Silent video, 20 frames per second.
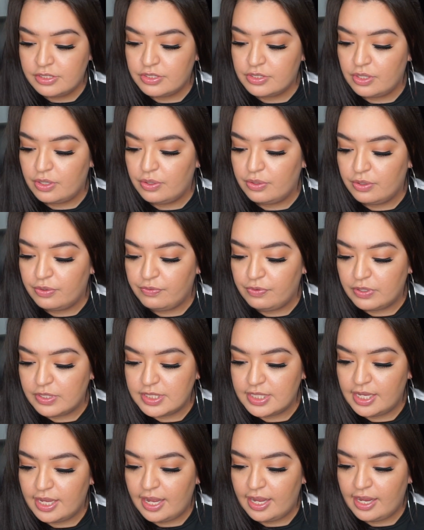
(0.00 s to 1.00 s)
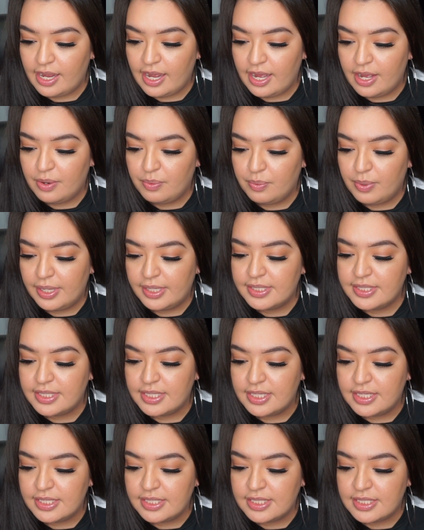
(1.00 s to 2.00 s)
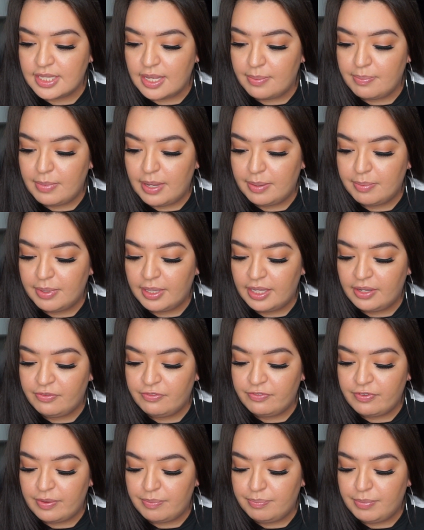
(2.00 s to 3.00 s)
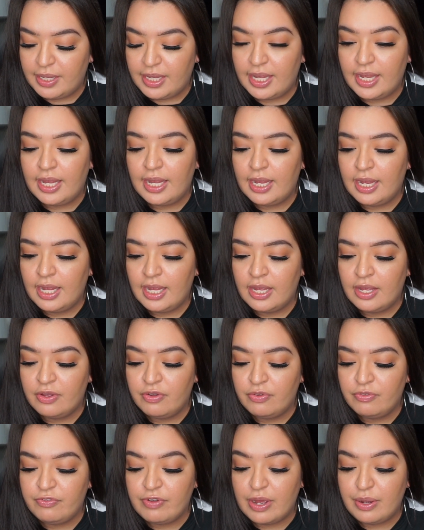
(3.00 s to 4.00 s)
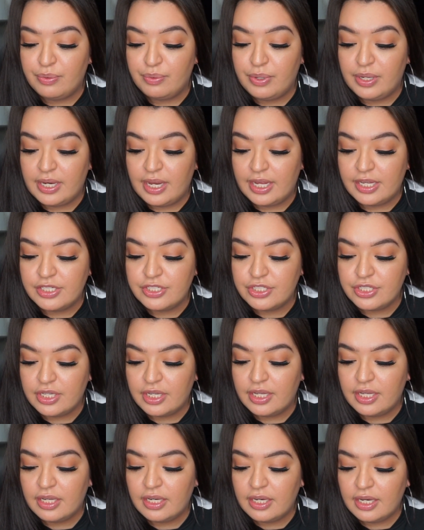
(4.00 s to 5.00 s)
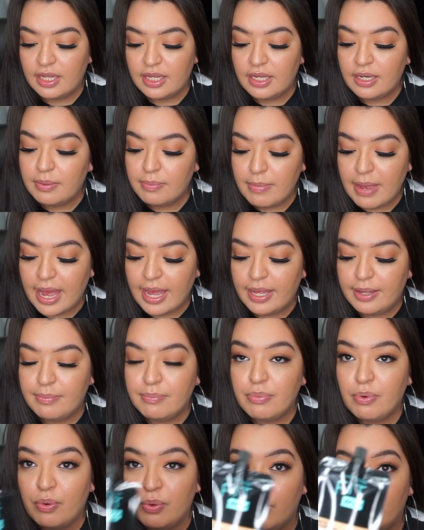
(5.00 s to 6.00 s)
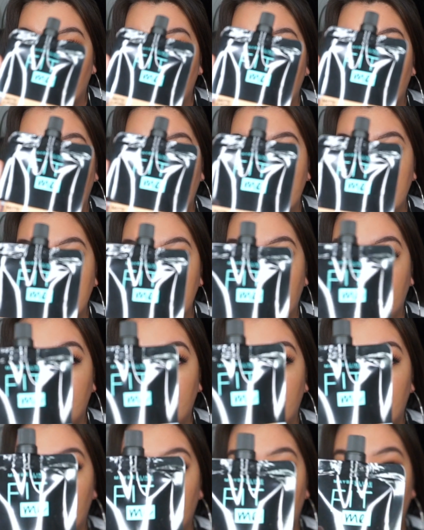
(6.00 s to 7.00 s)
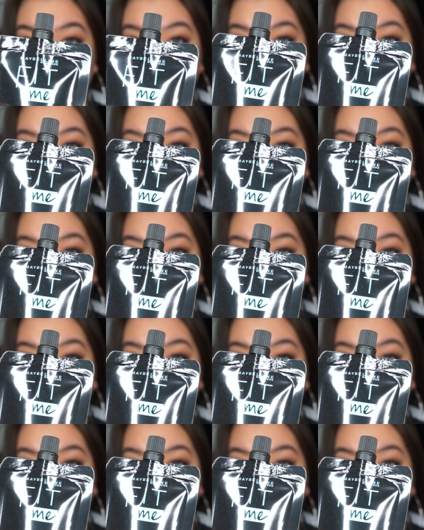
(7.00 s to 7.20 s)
So the first thing I got was this Maybelline Fit Me foundation in matte and poreless. I'm in the color